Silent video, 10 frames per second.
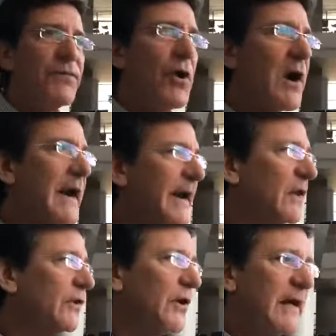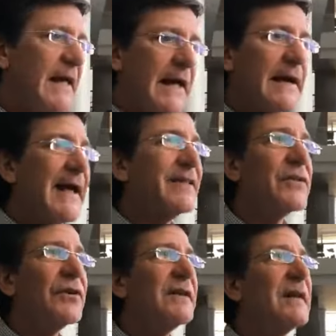you are an elderly and
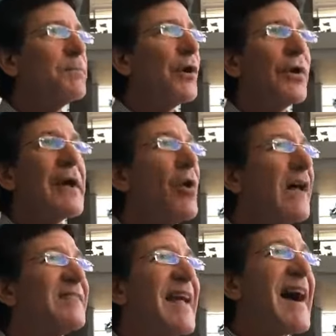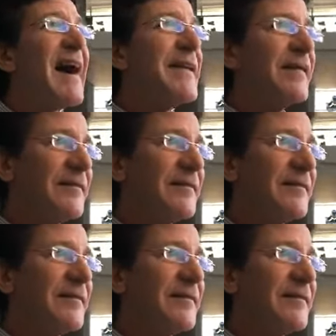Puerto Rico has the highest